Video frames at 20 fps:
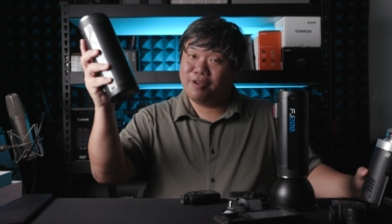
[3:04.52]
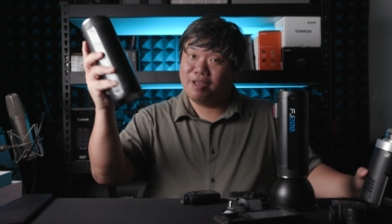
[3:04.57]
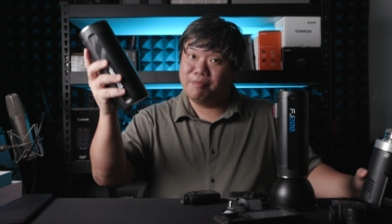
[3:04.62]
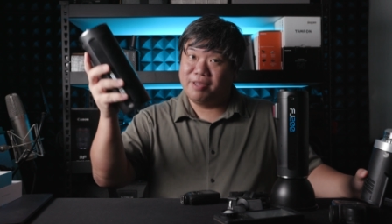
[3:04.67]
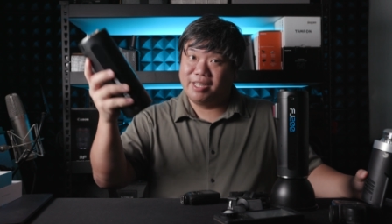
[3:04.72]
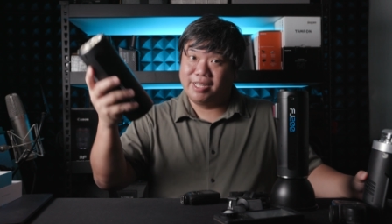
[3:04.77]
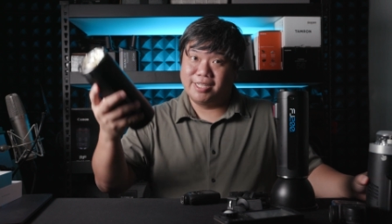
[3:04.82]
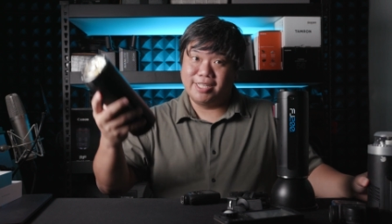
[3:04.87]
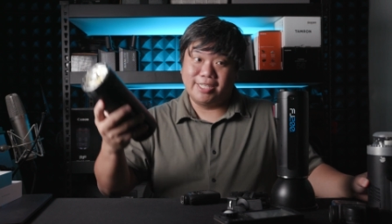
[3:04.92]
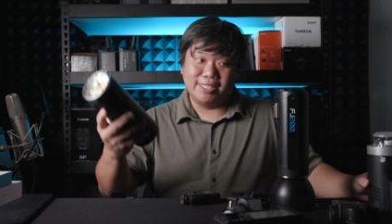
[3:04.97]
five
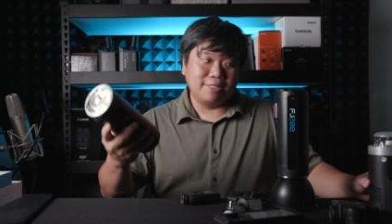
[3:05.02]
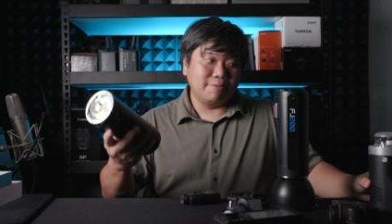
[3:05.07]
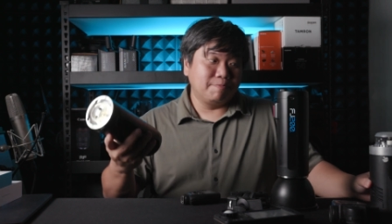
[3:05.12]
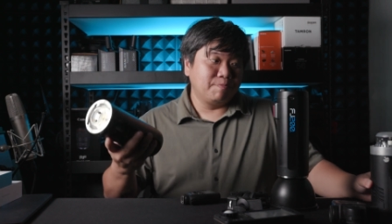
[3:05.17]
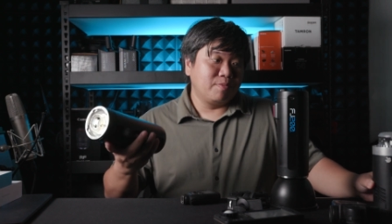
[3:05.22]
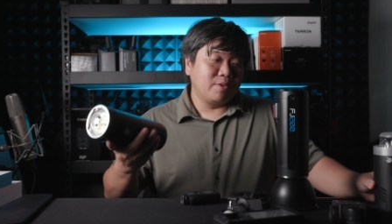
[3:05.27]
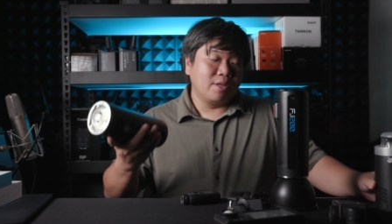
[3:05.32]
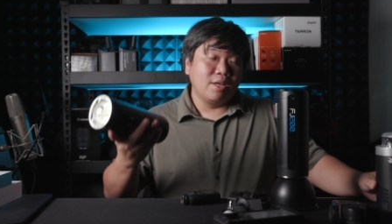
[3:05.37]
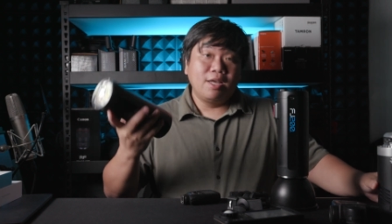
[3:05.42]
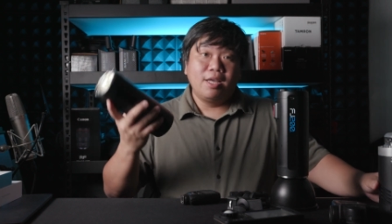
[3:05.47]
being this.
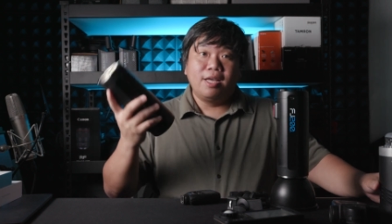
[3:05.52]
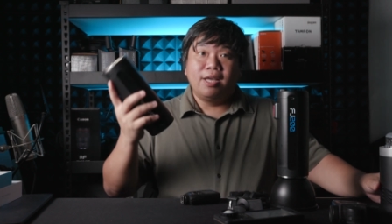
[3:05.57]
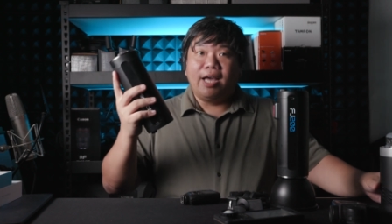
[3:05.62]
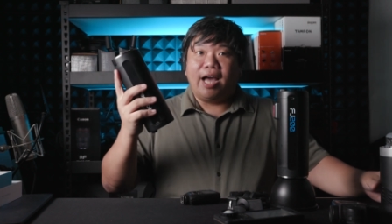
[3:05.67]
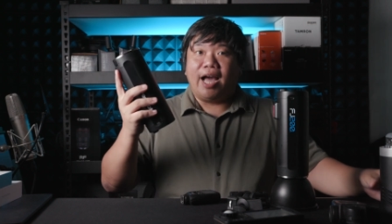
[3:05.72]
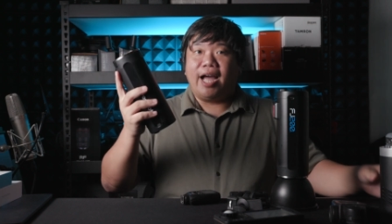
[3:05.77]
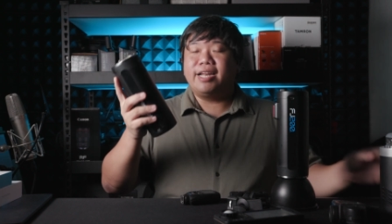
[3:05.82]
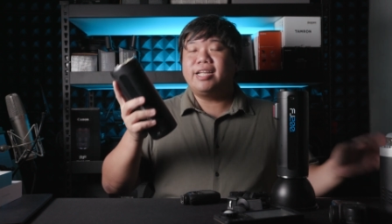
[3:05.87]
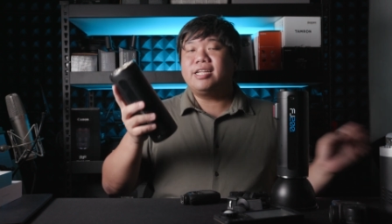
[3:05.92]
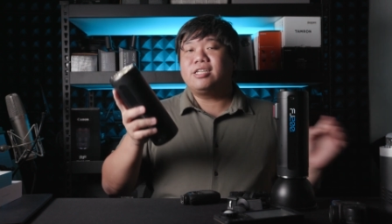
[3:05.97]

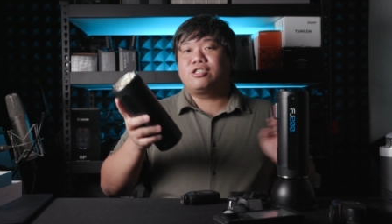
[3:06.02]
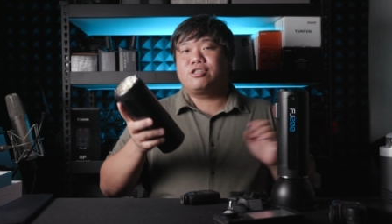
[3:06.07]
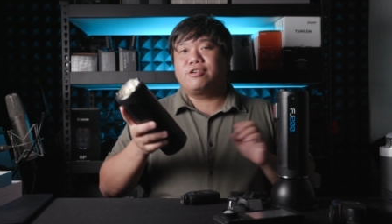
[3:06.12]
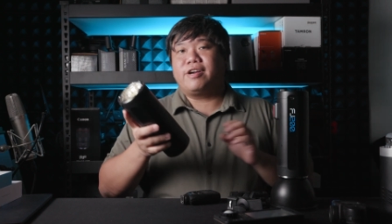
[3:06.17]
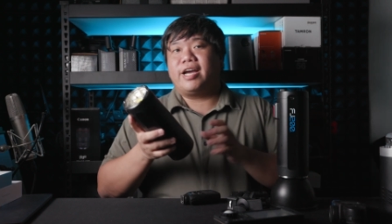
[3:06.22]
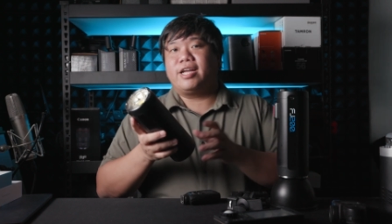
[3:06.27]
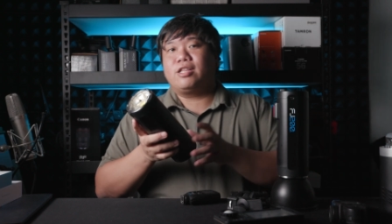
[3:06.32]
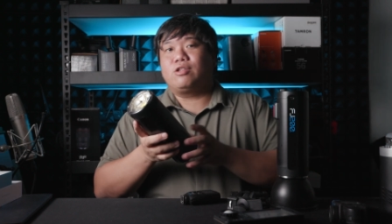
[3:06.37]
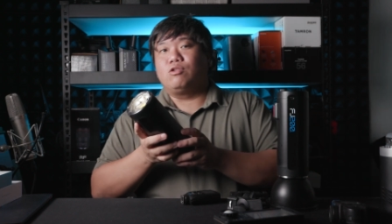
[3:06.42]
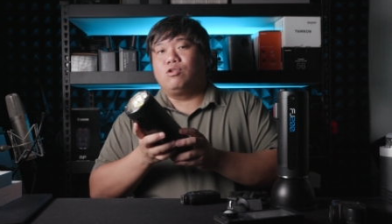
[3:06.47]
I did
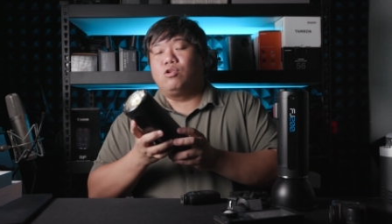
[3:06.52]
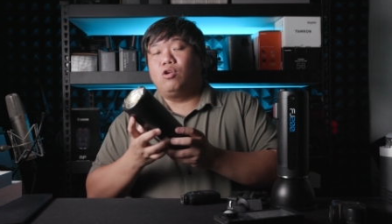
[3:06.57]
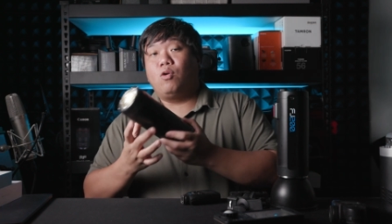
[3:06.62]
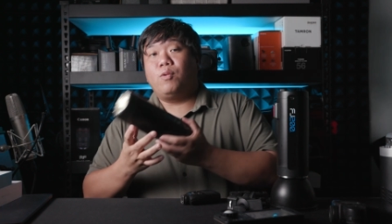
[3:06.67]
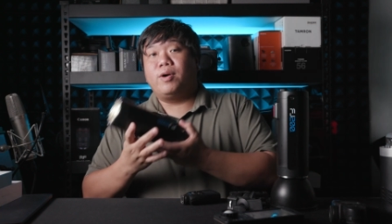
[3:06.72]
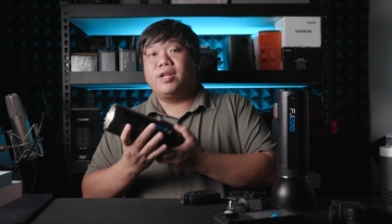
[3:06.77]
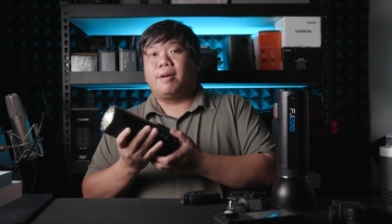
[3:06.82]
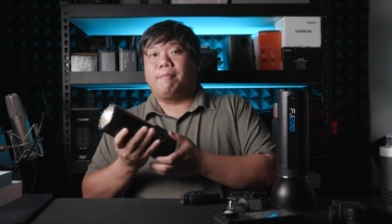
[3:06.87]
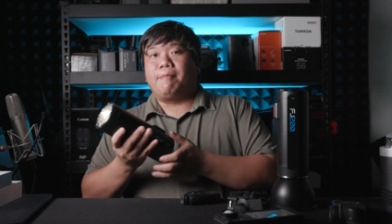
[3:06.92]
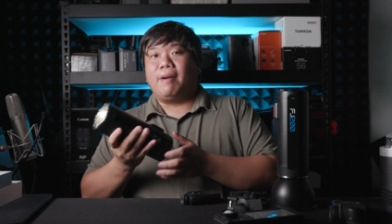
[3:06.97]
try to
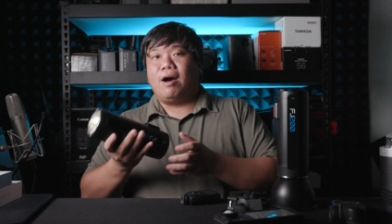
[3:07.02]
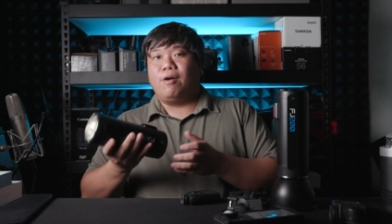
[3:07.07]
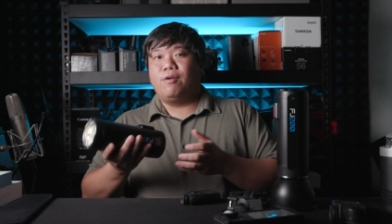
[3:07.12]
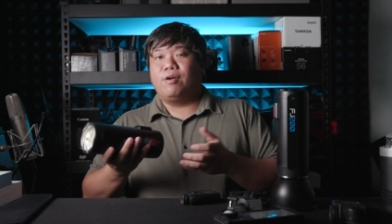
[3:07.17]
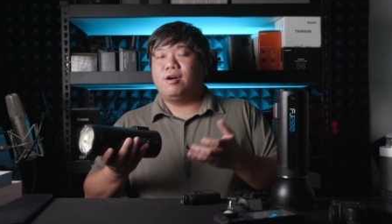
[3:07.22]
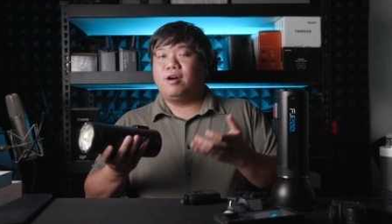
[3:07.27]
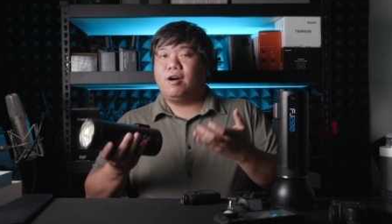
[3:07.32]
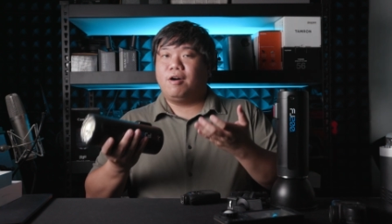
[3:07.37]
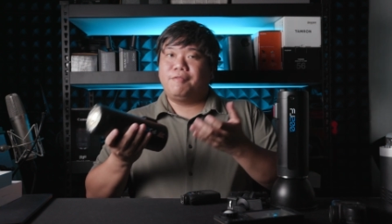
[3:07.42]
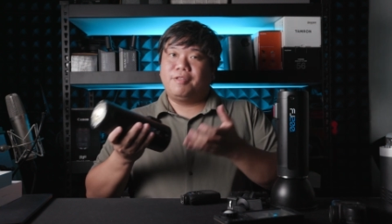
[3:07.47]
lower the
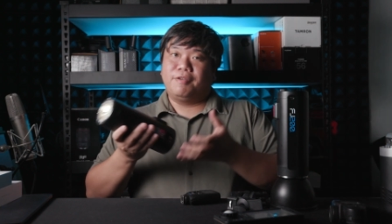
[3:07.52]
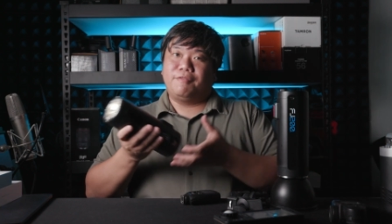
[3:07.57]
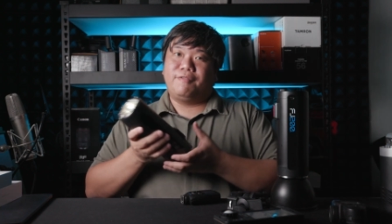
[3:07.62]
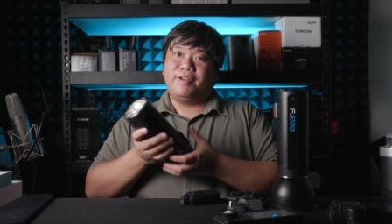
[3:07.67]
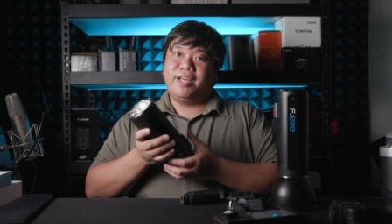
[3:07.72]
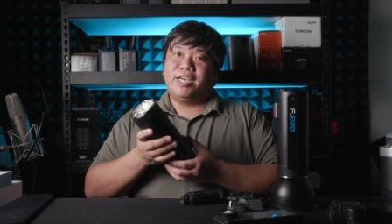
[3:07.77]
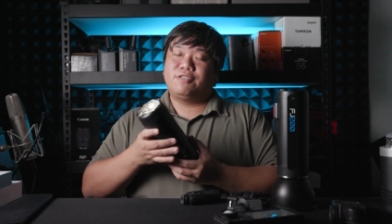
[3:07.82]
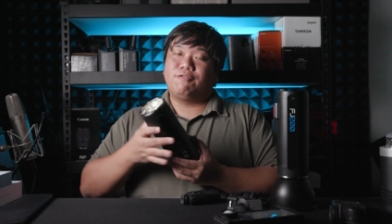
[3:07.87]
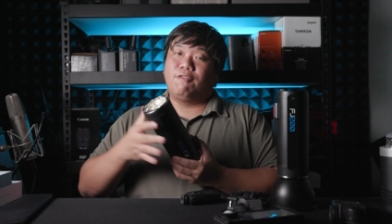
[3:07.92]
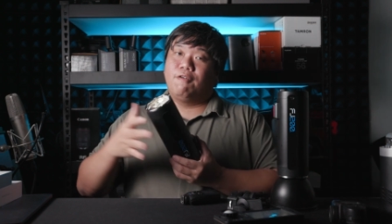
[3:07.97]
power of the
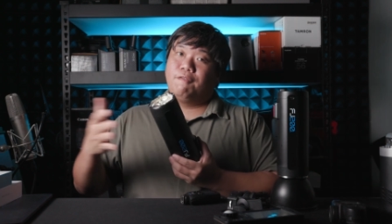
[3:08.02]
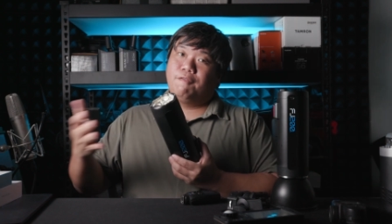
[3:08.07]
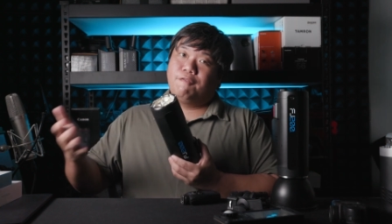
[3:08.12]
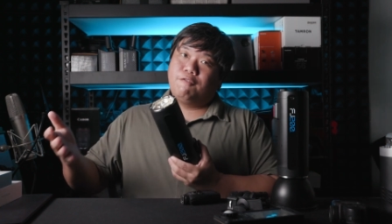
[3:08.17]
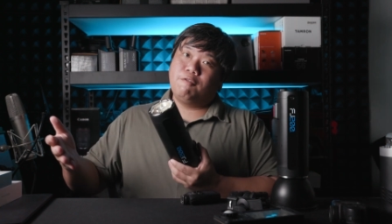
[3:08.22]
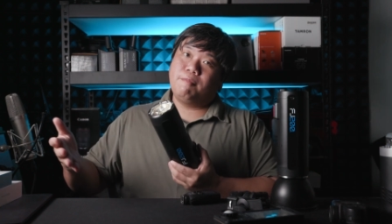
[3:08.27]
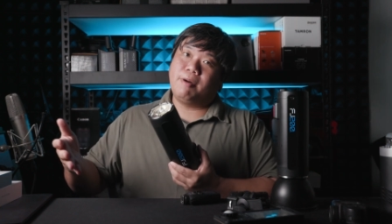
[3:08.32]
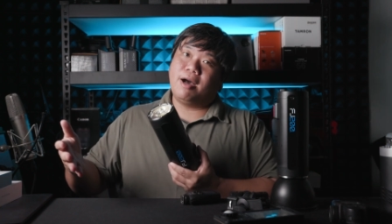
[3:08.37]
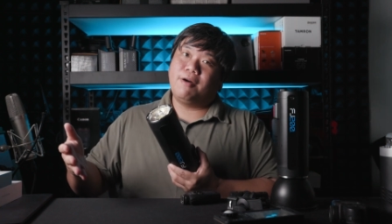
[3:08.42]
flash from full